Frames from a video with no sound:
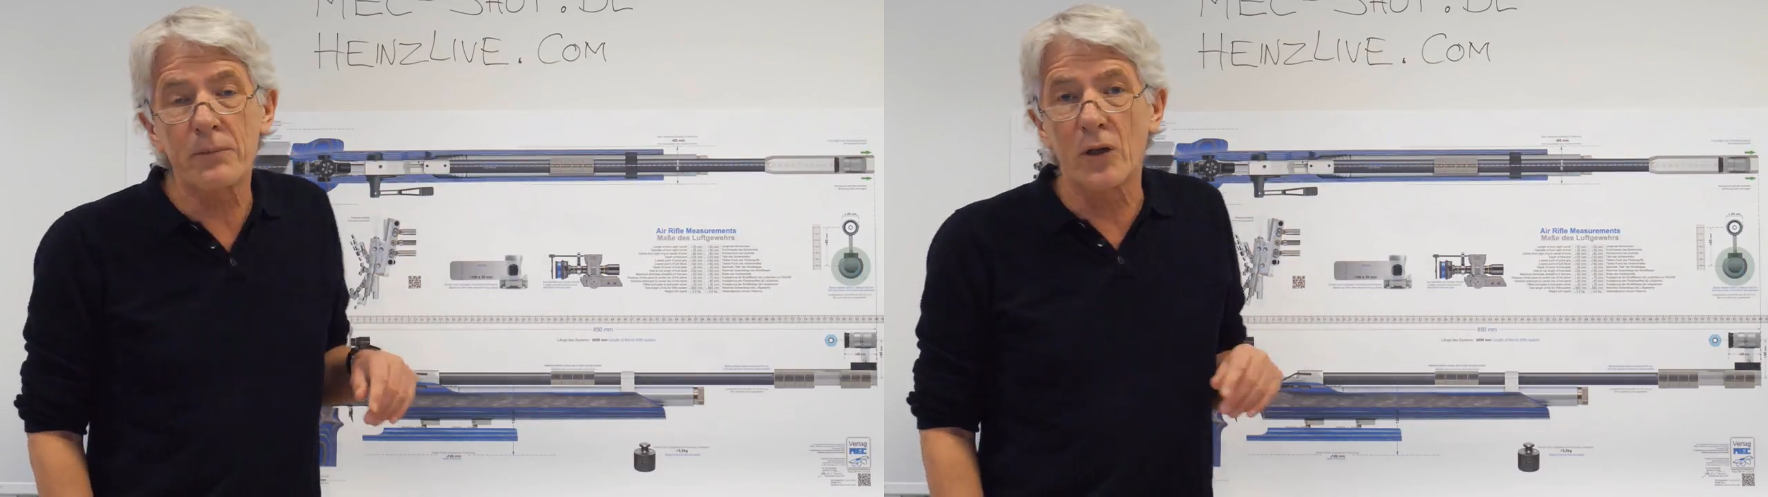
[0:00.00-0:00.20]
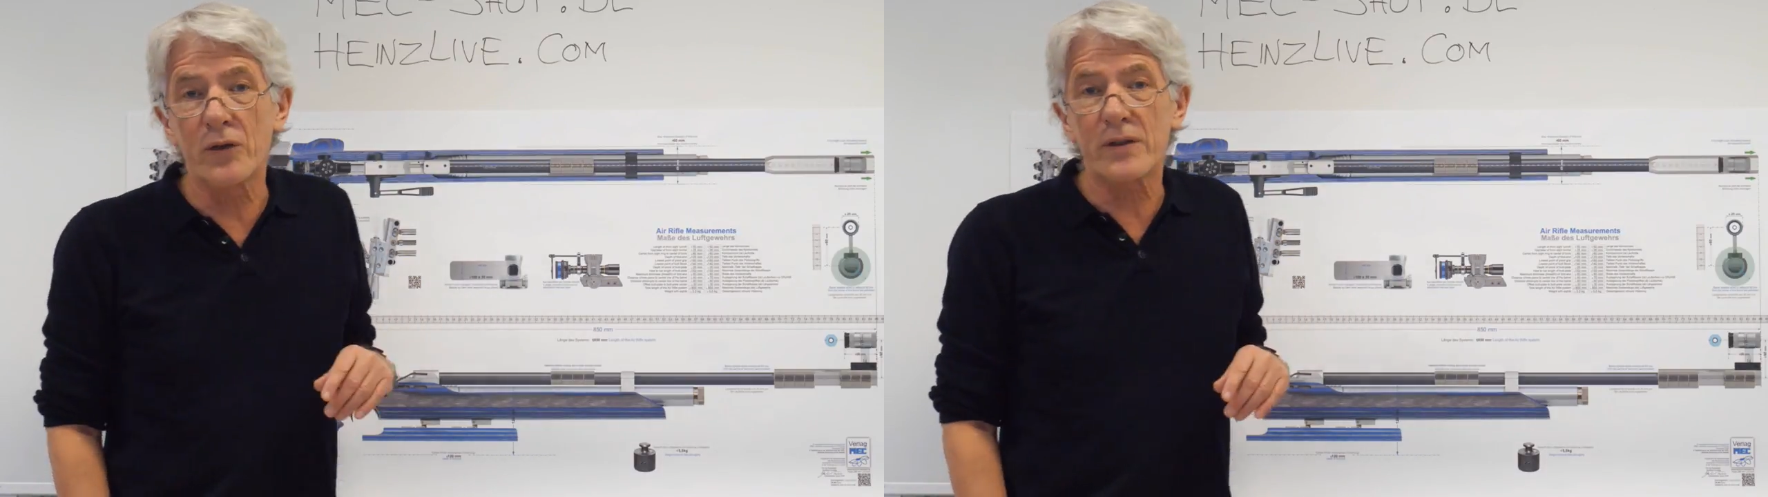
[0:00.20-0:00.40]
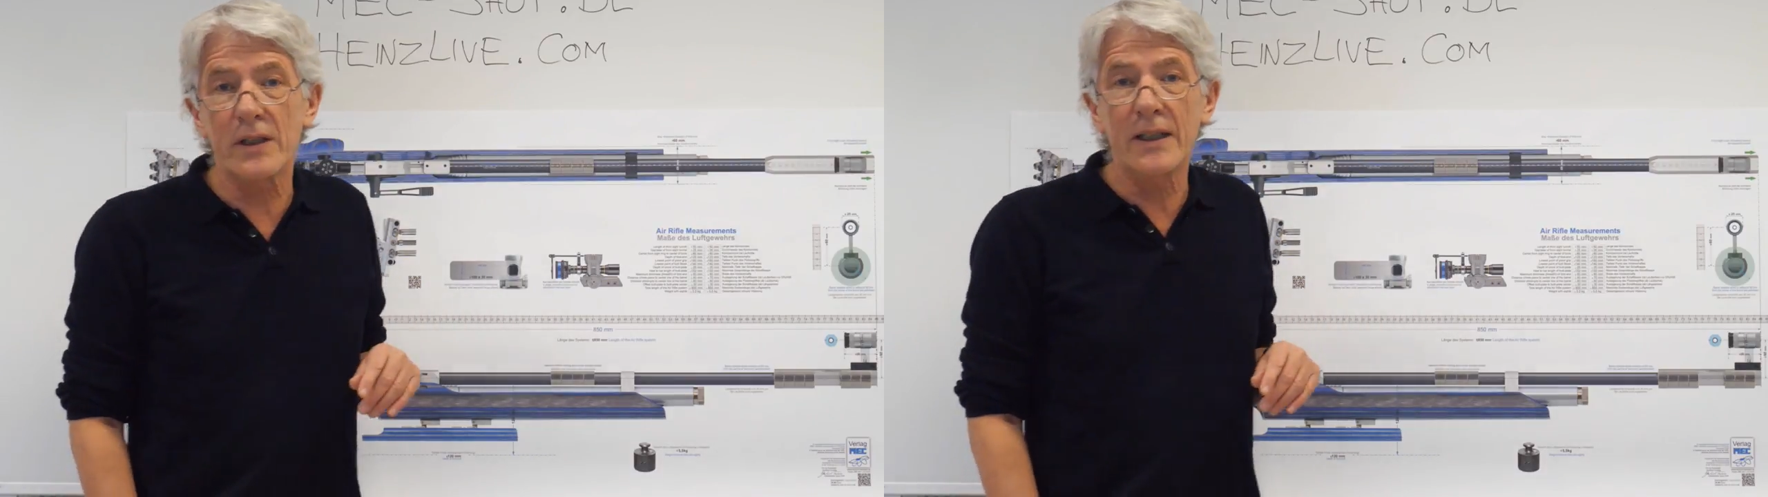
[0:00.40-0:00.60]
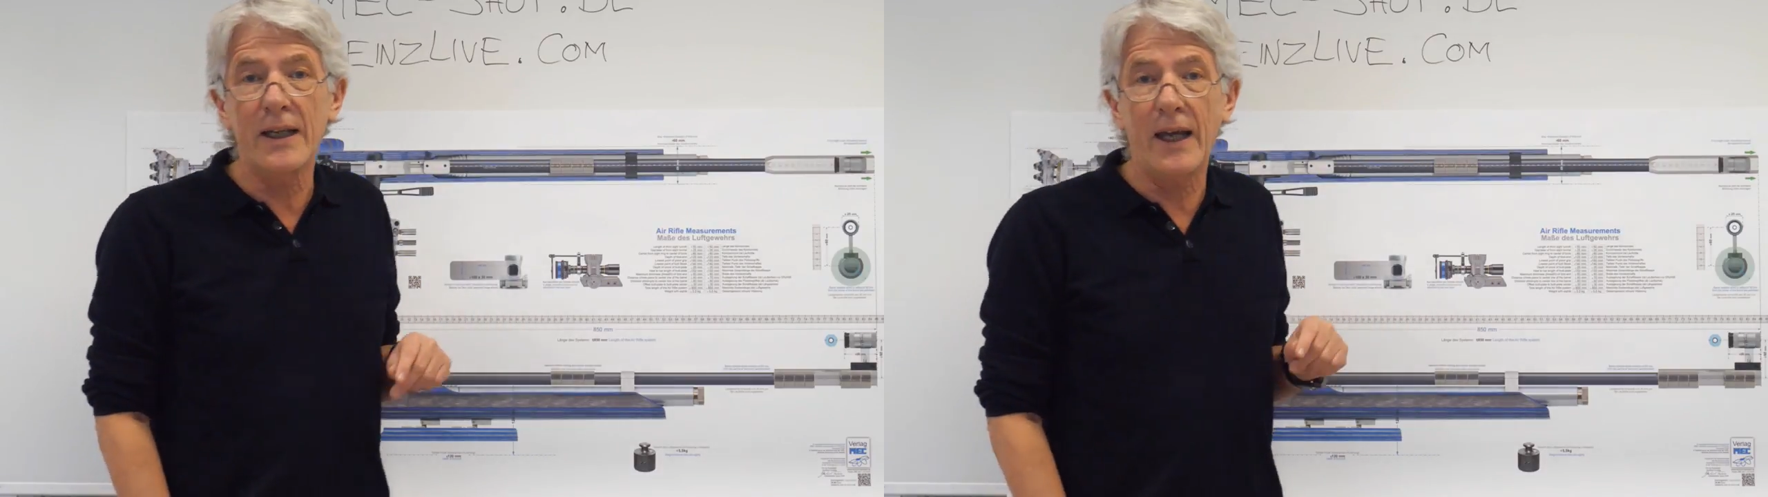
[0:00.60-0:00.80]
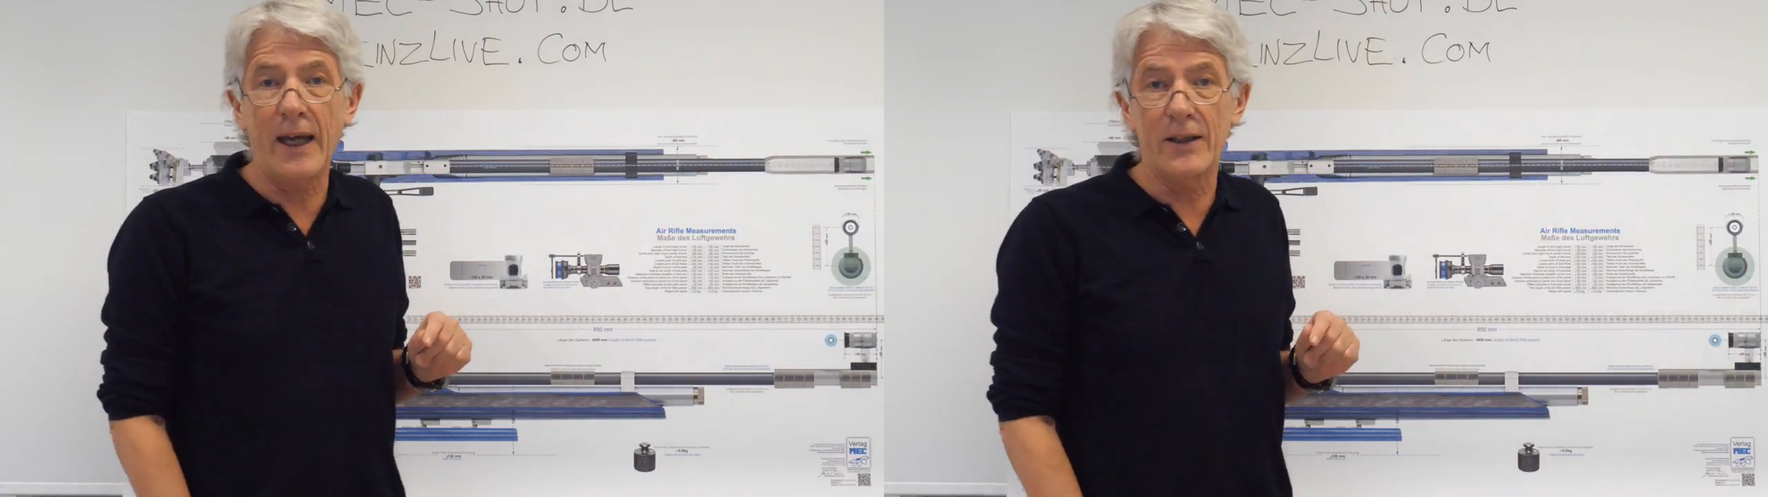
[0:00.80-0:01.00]
poster
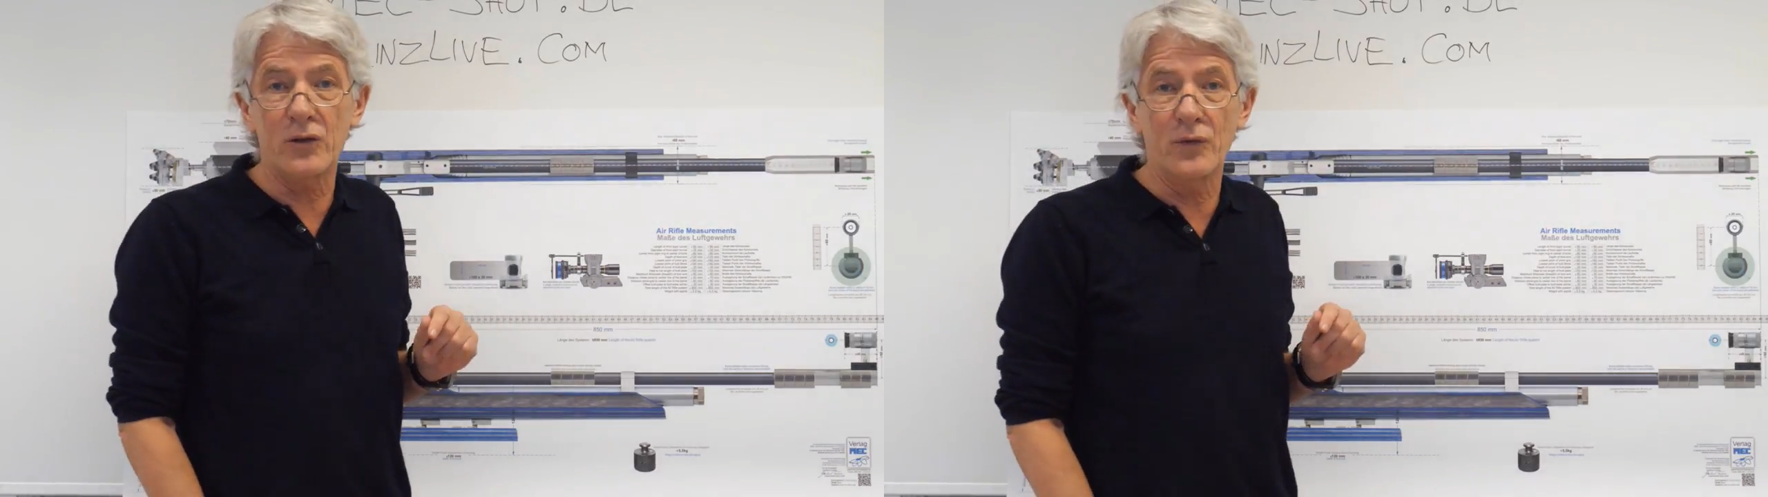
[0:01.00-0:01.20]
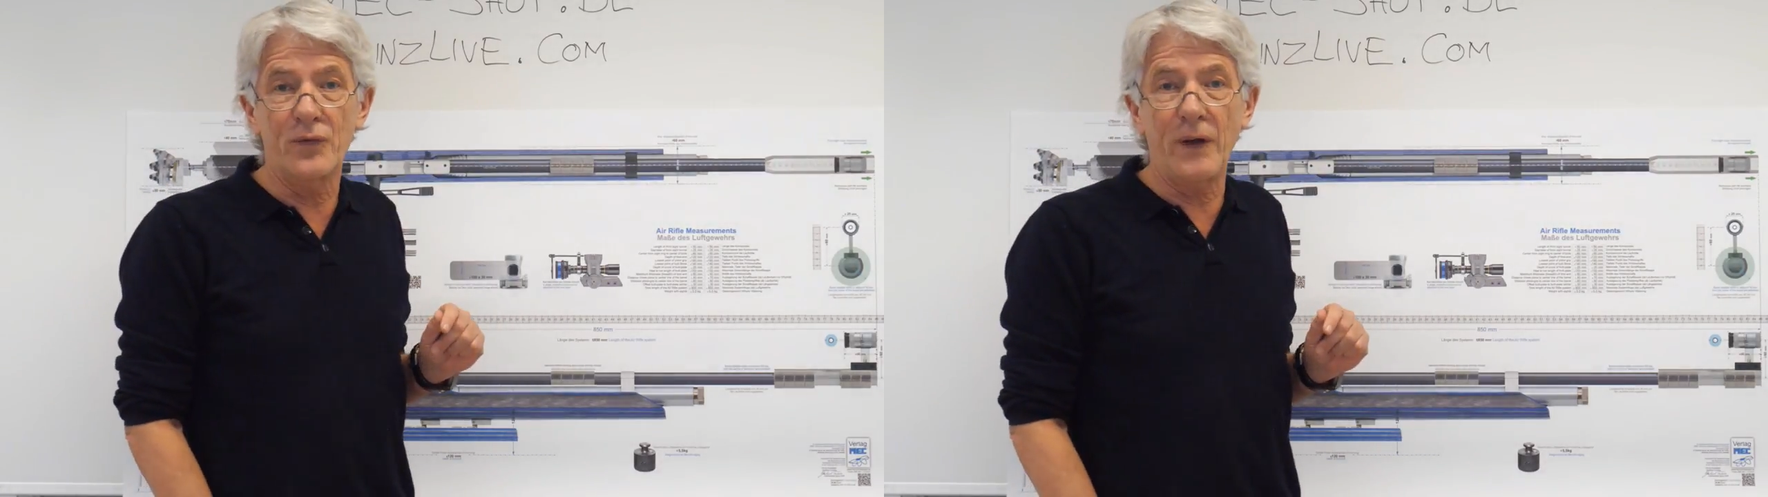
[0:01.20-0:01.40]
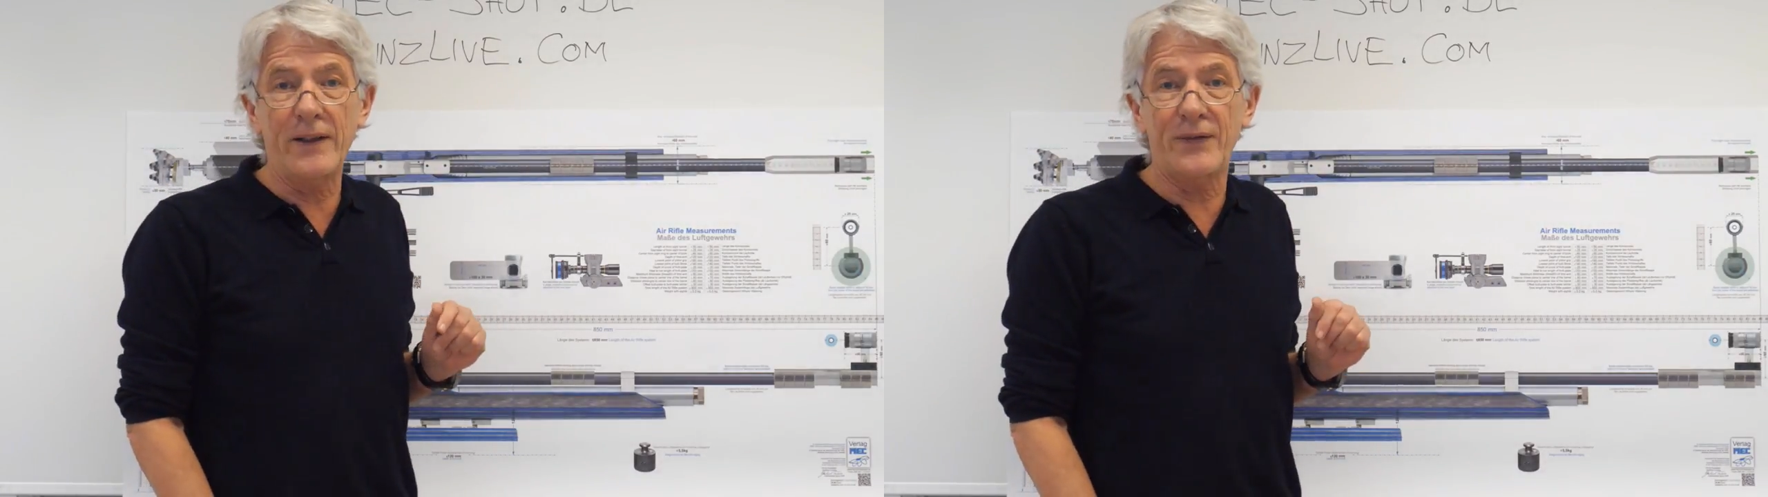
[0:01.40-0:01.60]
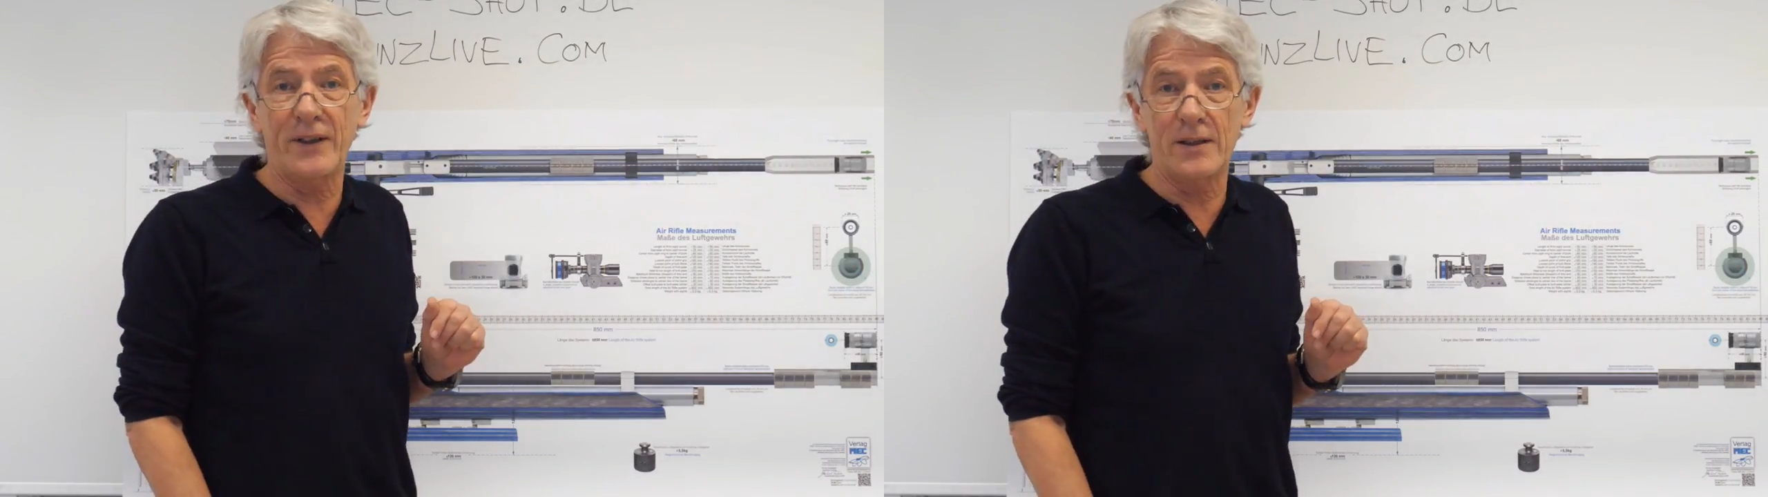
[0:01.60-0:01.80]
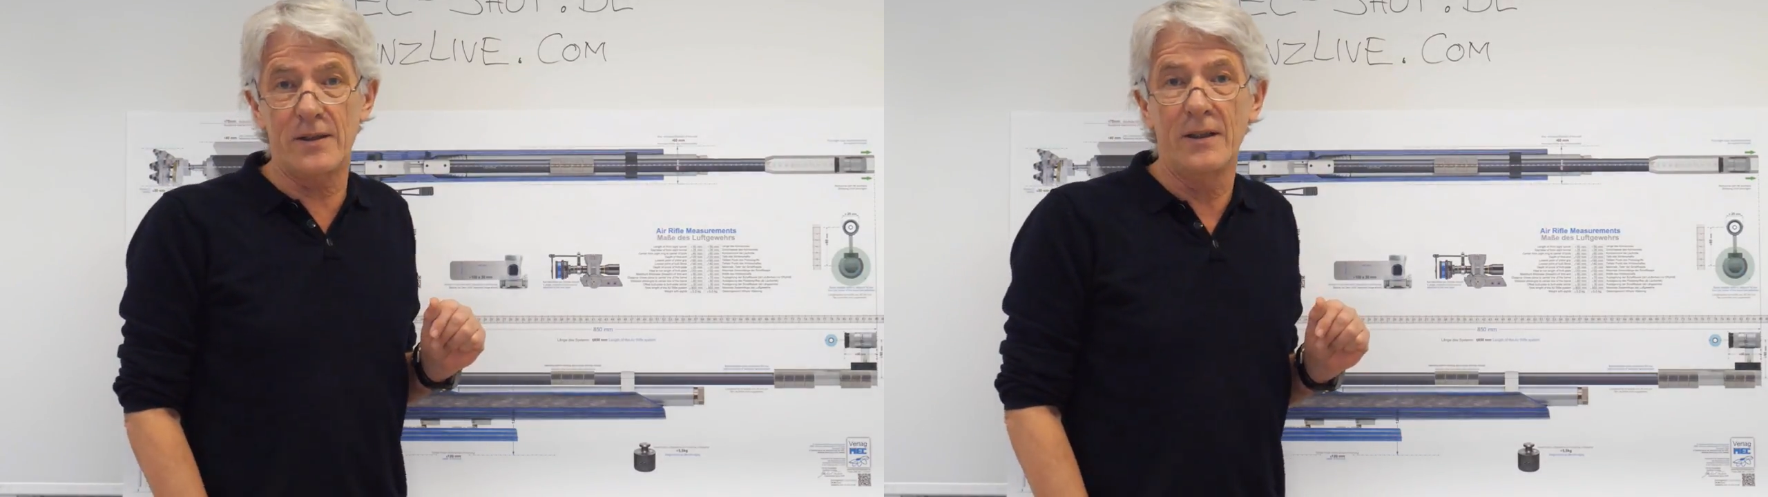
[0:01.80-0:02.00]
and to fix
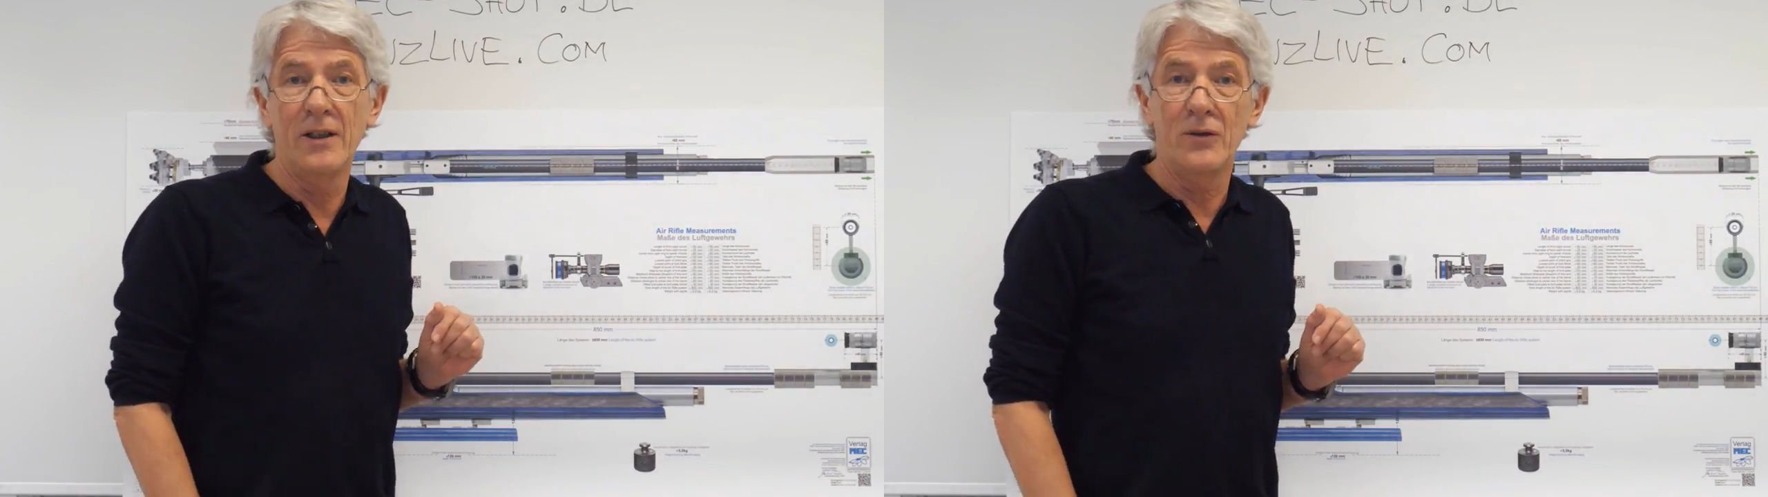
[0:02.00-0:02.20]
it